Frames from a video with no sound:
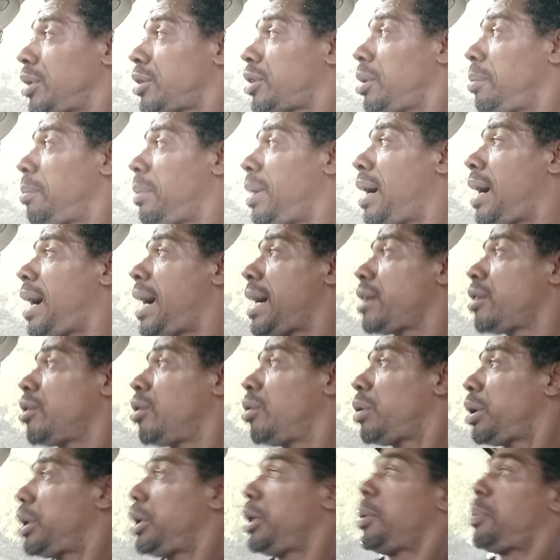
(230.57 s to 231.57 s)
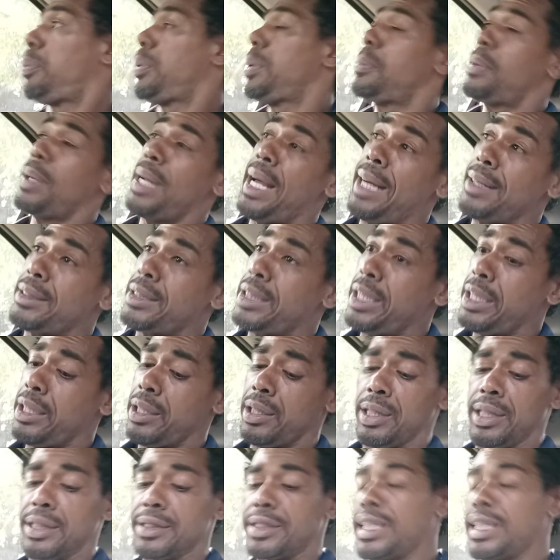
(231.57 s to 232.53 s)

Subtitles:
what I'm talking about? How you gonna lead them people out there?